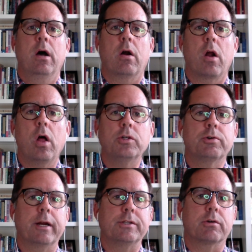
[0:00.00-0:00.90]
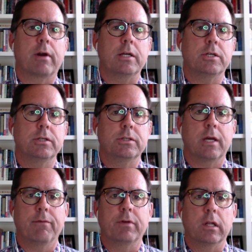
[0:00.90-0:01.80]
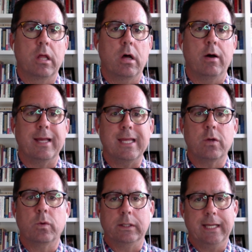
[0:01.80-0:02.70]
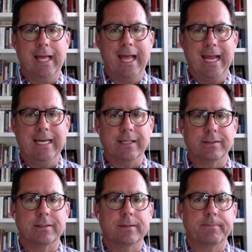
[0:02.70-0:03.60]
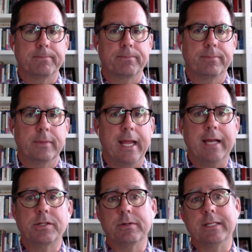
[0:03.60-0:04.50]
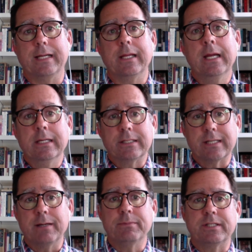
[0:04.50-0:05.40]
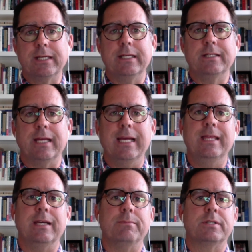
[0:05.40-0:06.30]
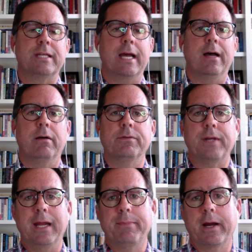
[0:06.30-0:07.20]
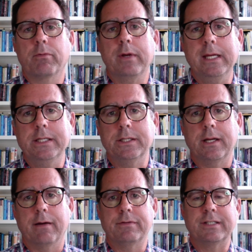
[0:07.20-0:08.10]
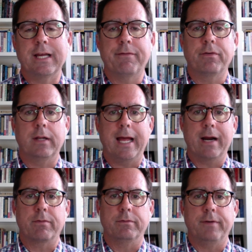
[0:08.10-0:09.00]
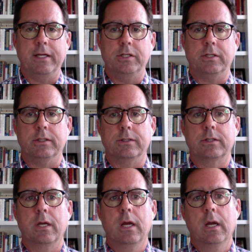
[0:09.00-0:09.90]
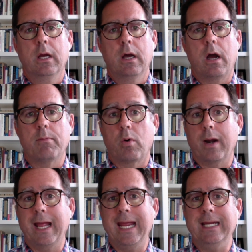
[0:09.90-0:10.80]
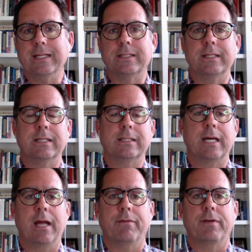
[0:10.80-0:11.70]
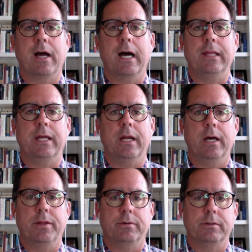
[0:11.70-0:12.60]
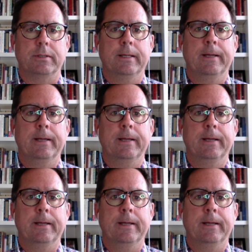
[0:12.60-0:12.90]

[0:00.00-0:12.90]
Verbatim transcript: Are all transgressions of the law equally heinous? The answer is that some sins in themselves and by reason of several aggravations are more heinous in the sight of God than others.